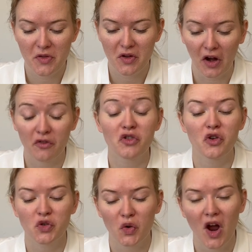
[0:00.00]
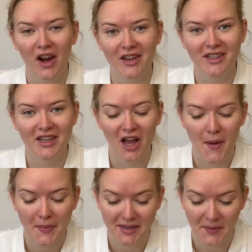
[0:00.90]
kind of neutral colours, so
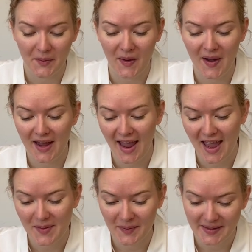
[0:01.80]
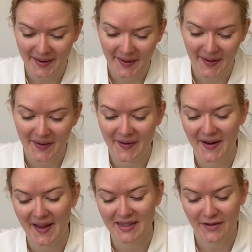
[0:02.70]
9% white, 8% light
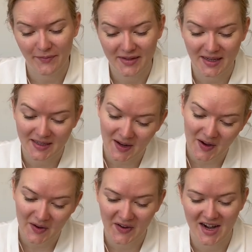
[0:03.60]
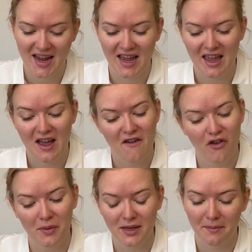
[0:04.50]
grey, 7% dark grey,
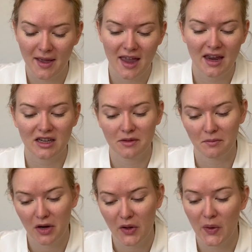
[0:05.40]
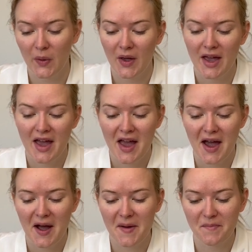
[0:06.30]
4% beige, some blue,
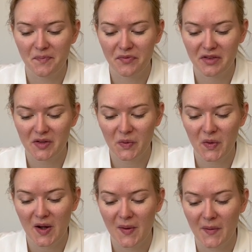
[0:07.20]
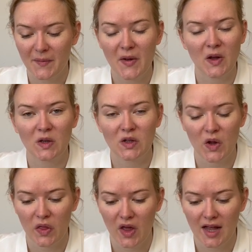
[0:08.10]
so really a good
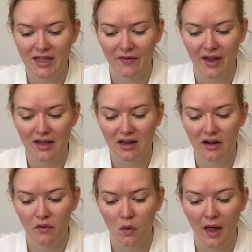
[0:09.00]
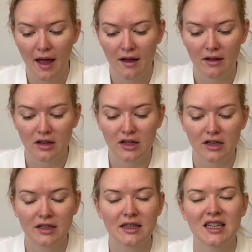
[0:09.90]
2/3 of it is kind of all that
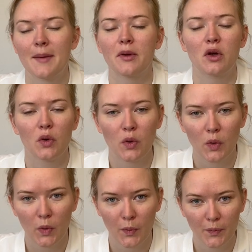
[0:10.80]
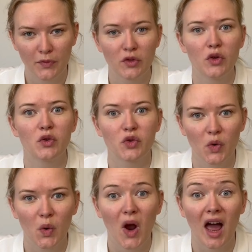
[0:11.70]
typical
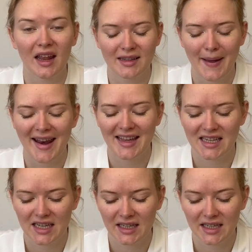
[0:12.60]
neutral colour palette.